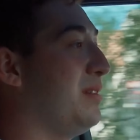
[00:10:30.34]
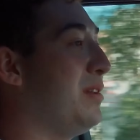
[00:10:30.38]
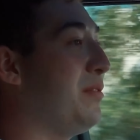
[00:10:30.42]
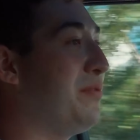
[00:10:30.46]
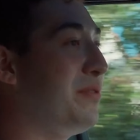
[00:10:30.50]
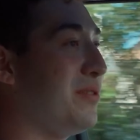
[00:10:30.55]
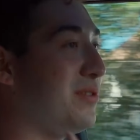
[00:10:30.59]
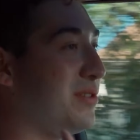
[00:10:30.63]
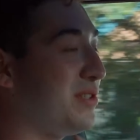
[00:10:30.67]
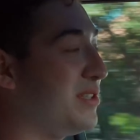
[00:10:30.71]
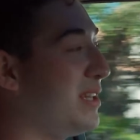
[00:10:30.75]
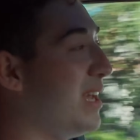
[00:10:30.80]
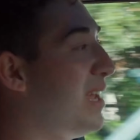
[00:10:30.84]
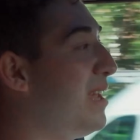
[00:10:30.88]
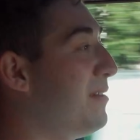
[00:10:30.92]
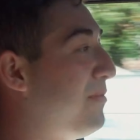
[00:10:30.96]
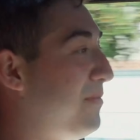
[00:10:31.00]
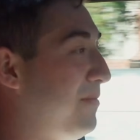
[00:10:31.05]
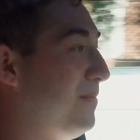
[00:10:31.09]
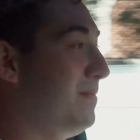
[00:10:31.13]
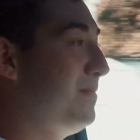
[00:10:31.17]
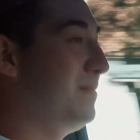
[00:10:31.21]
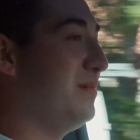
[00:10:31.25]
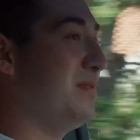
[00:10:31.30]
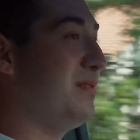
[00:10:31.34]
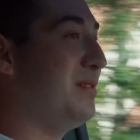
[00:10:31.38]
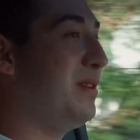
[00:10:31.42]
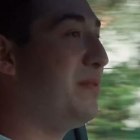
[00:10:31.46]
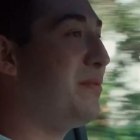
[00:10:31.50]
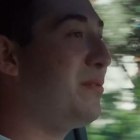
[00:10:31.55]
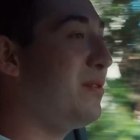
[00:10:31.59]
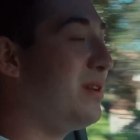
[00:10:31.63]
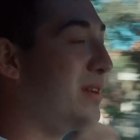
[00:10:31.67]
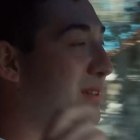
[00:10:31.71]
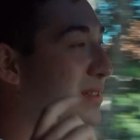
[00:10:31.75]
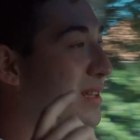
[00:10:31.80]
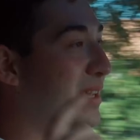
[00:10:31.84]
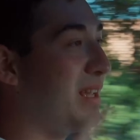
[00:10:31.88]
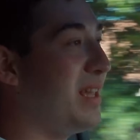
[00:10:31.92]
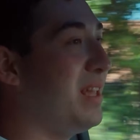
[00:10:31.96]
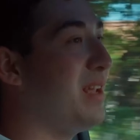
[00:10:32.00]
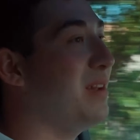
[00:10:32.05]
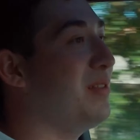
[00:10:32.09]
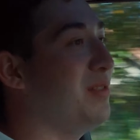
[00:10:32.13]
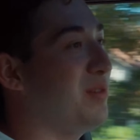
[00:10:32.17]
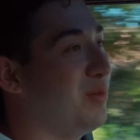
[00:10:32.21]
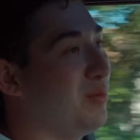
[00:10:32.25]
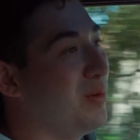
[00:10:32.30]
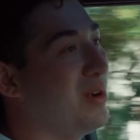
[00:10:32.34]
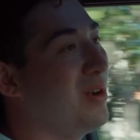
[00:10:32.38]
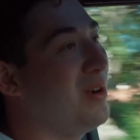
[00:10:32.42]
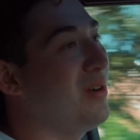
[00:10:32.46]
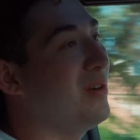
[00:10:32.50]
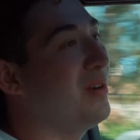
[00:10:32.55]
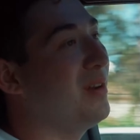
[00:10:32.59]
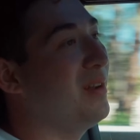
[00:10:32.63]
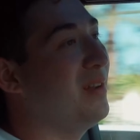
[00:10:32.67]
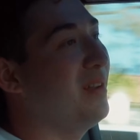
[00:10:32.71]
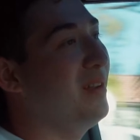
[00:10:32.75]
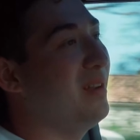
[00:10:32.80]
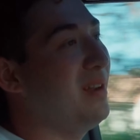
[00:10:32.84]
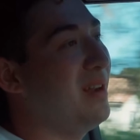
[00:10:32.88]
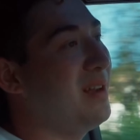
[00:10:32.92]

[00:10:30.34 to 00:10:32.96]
You feel safe, you feel like the king of the road,